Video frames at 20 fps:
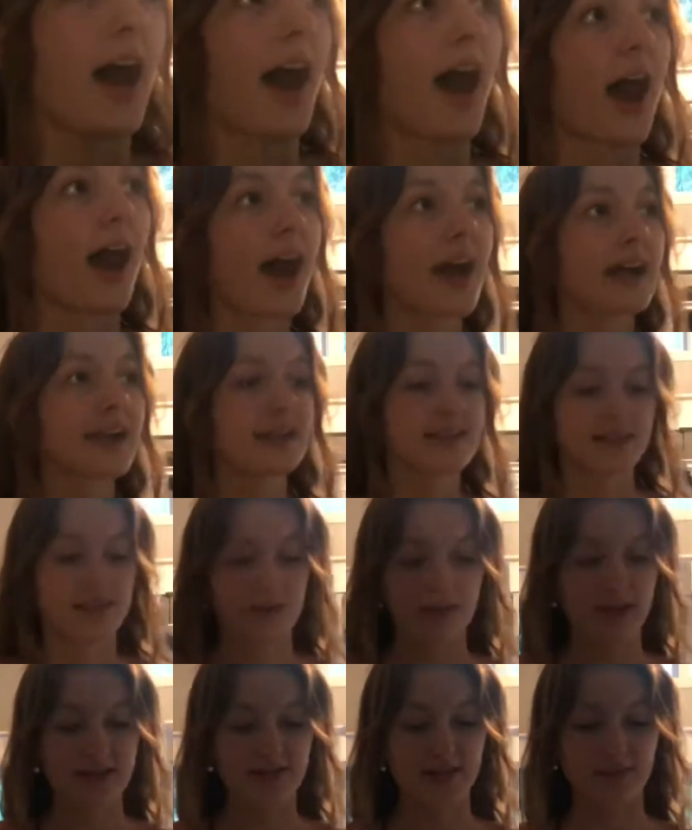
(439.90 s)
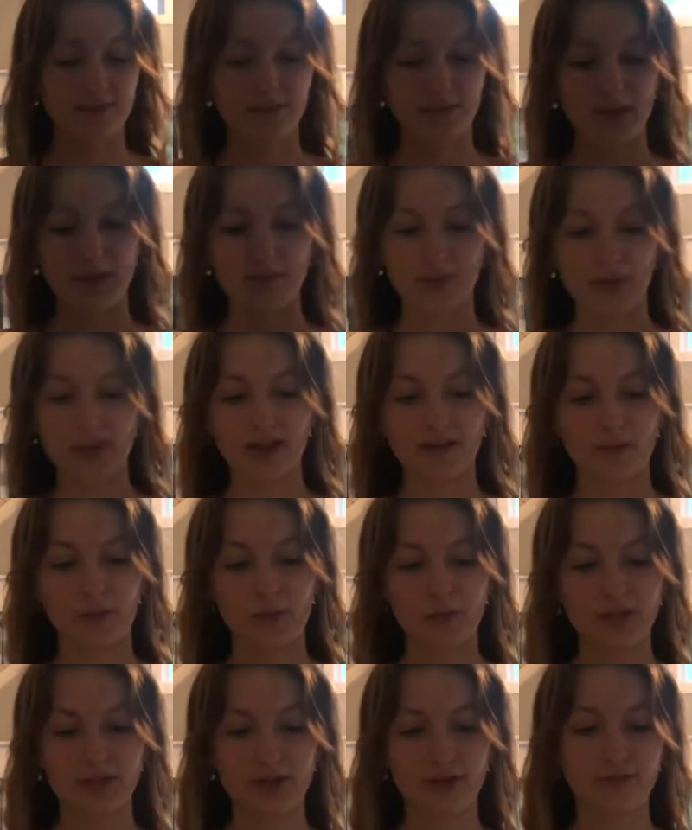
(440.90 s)
I consider myself to be a bit of a
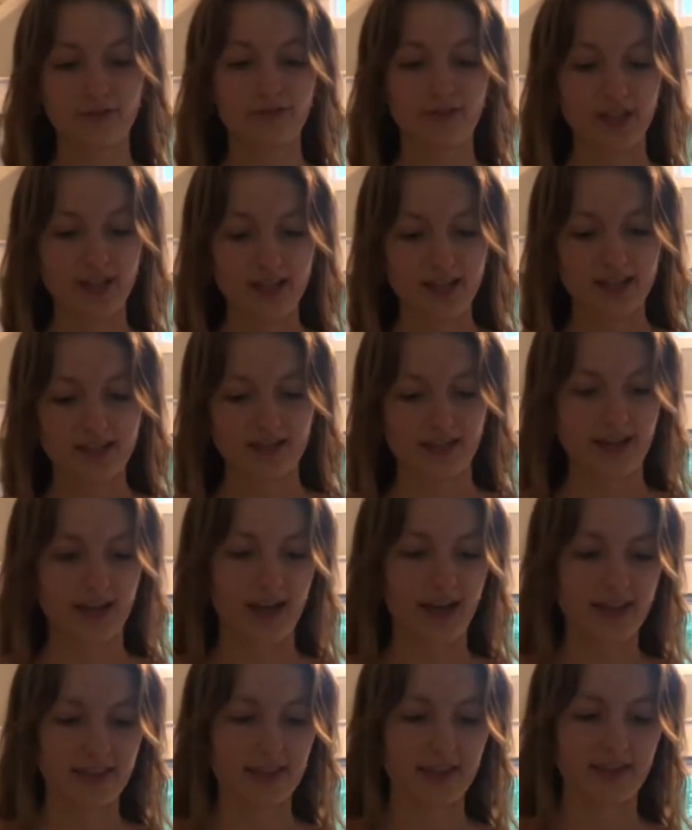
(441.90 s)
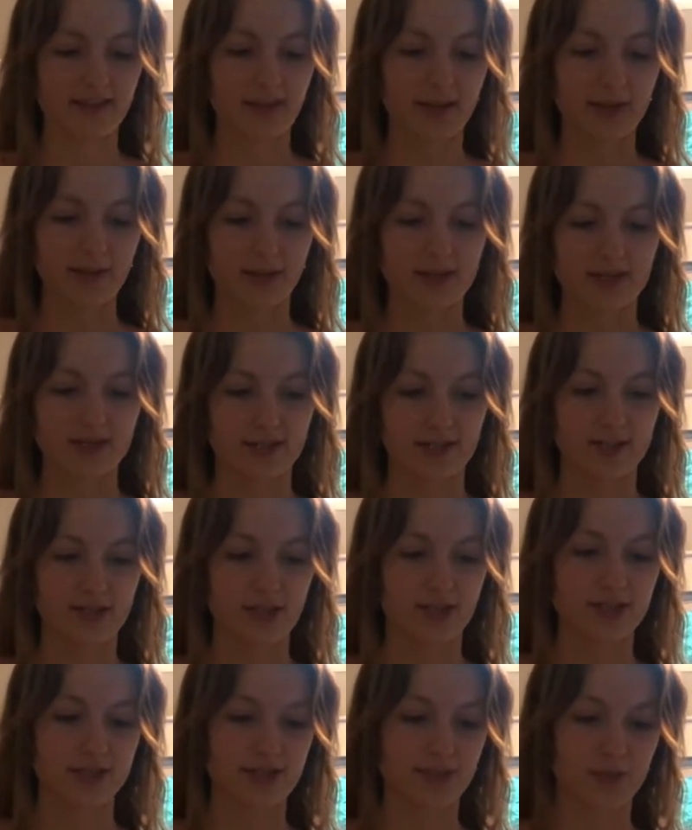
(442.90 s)
burrito fiend. Like, I think if anybody's gonna
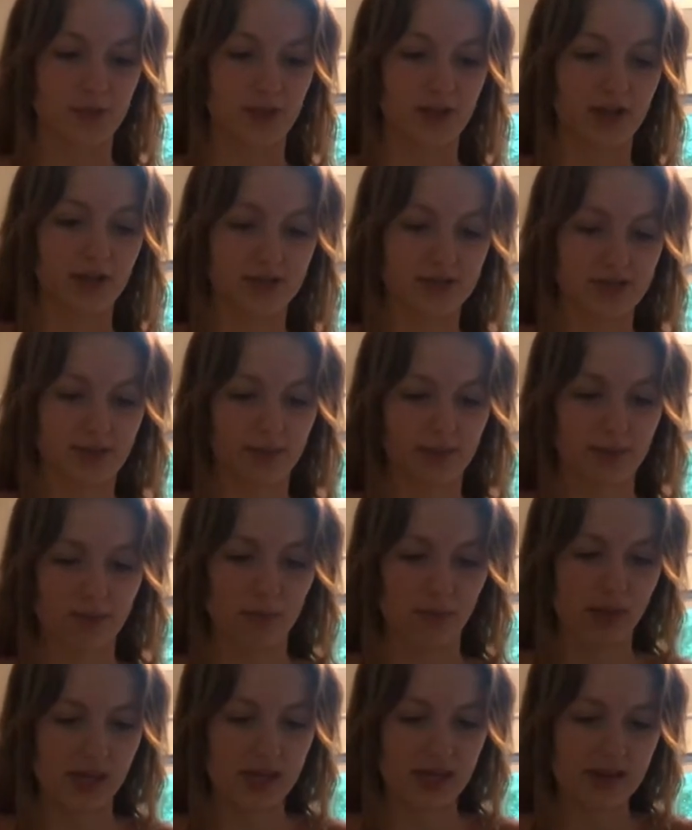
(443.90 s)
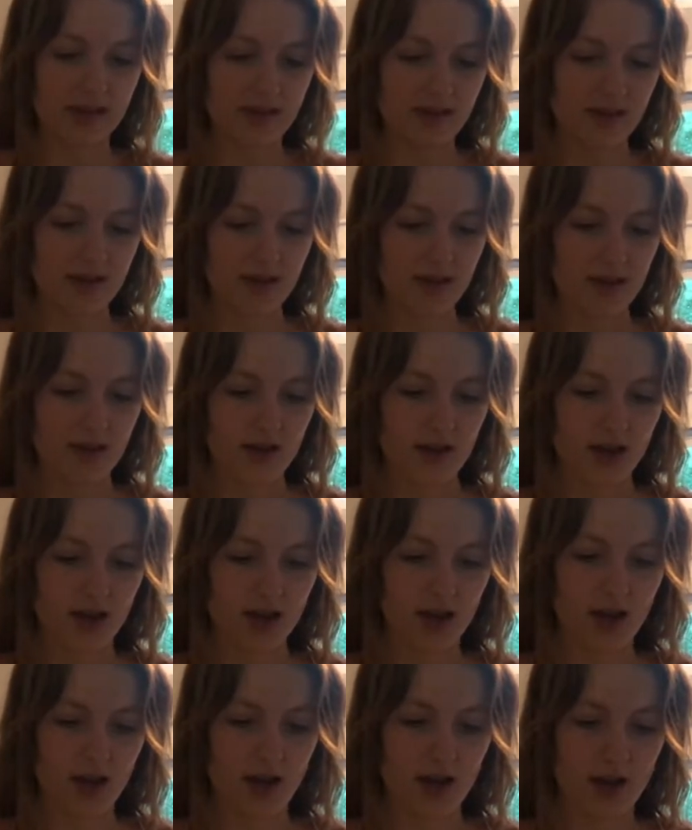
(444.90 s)
judge this burrito, it's gonna be me.
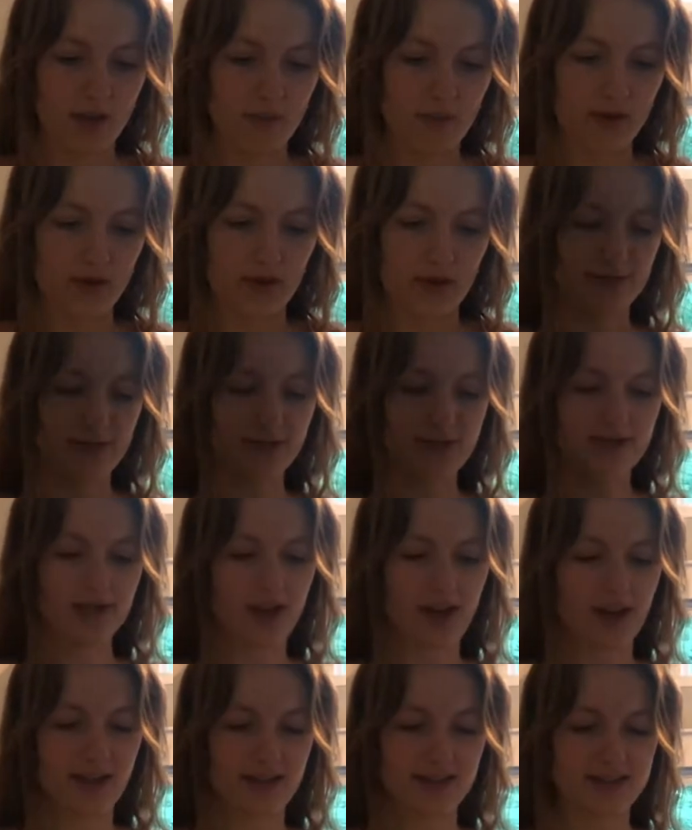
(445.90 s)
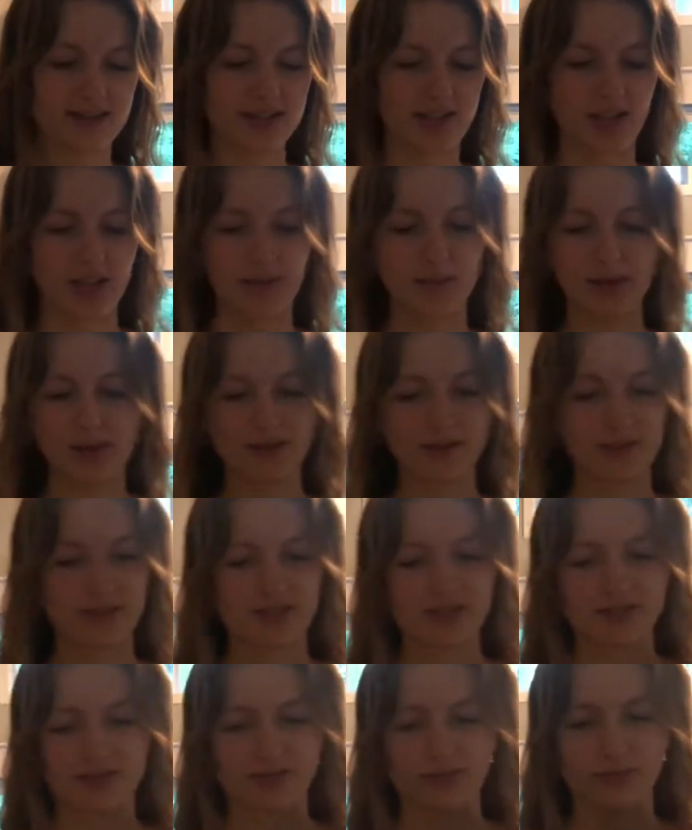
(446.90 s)
Um, first thought, it's slimy,
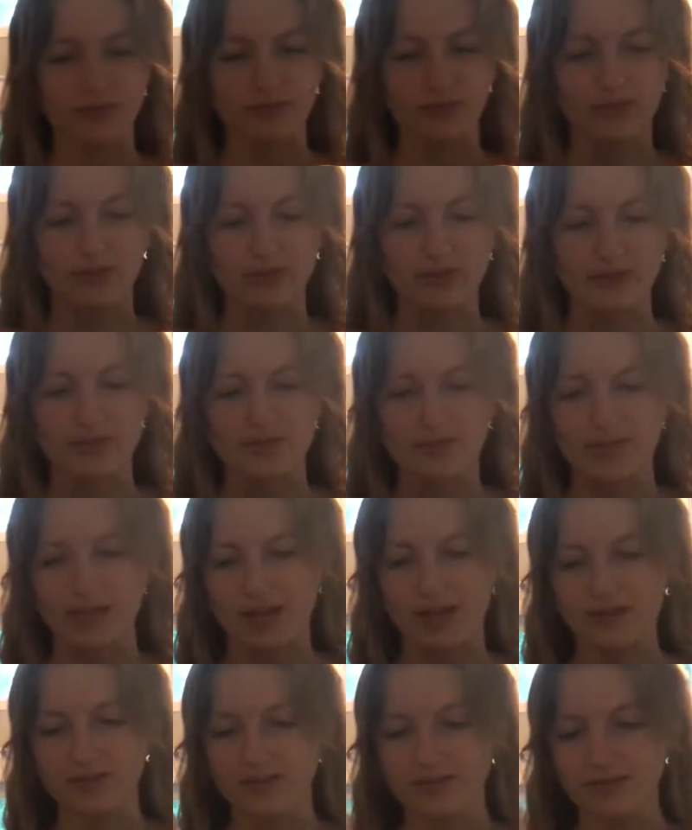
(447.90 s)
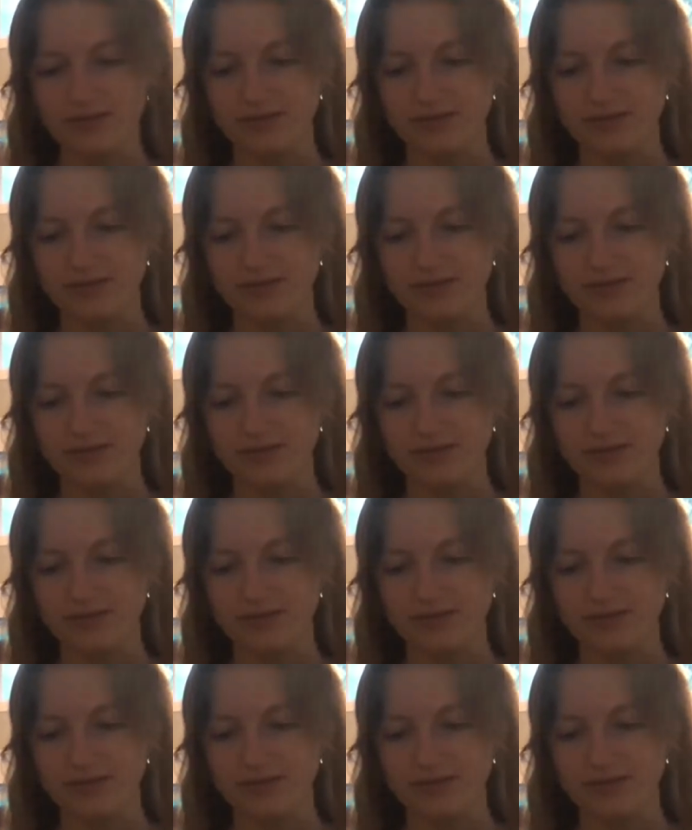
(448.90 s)
which weirds me out.